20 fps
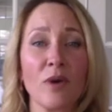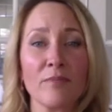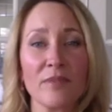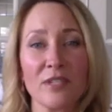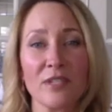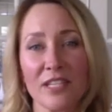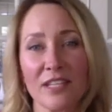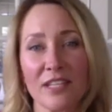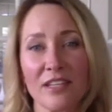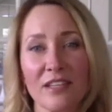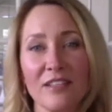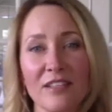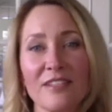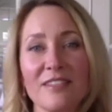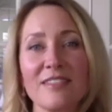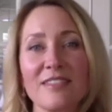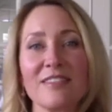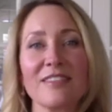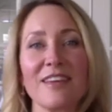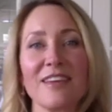
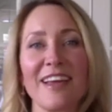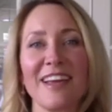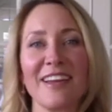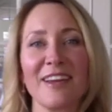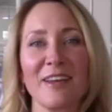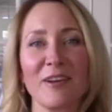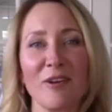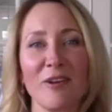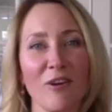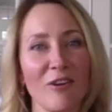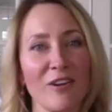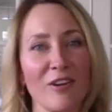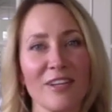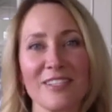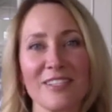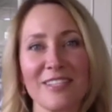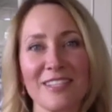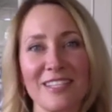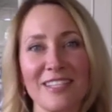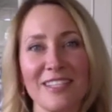meticulous and an
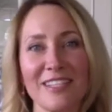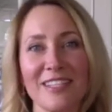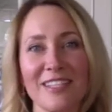artist.